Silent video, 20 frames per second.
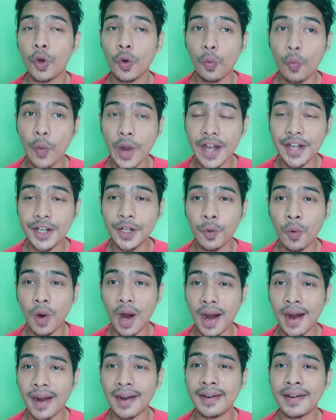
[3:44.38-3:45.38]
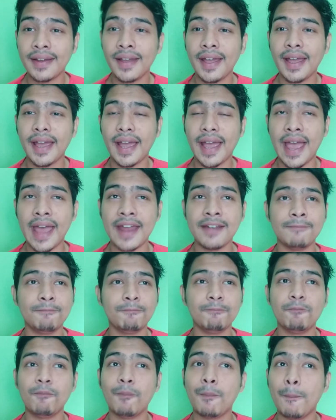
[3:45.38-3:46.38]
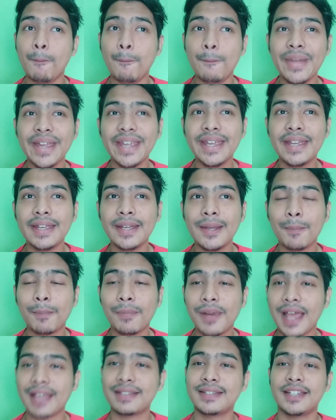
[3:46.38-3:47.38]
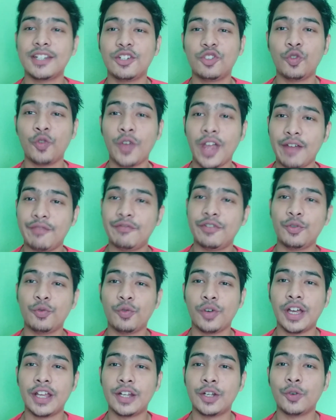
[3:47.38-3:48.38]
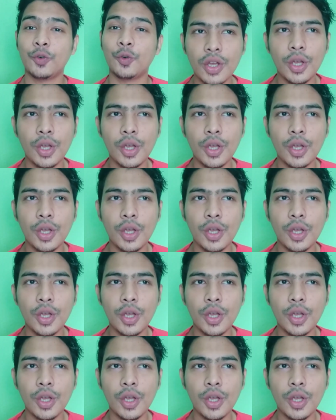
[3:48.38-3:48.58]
where you are and be pleasant to everyone.